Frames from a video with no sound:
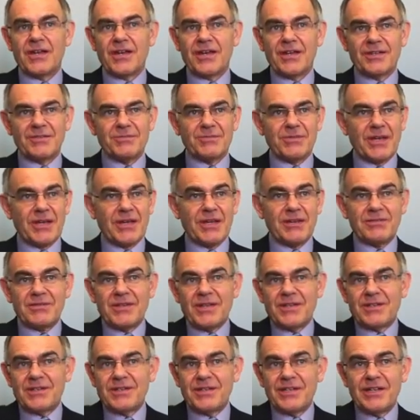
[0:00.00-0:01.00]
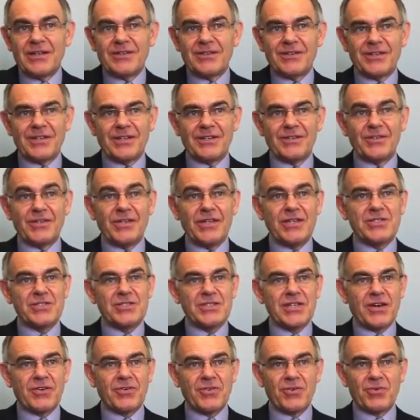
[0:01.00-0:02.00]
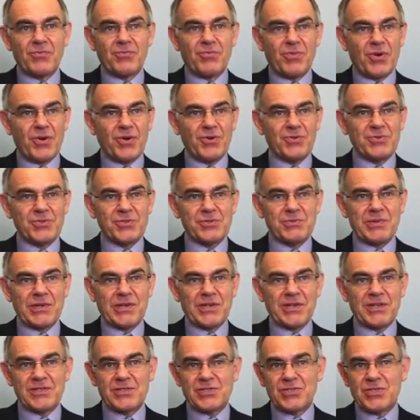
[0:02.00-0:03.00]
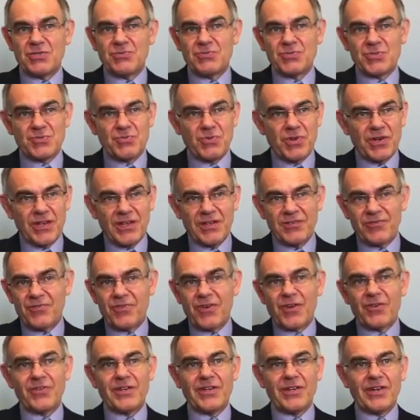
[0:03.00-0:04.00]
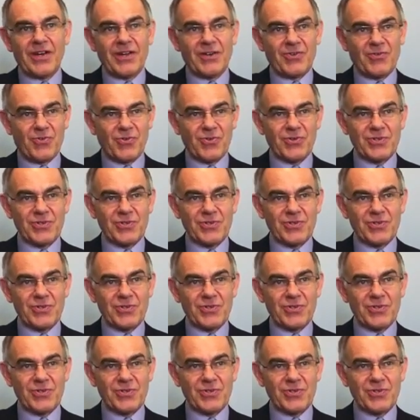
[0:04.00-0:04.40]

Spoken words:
and literally leached out her bones because she was running very high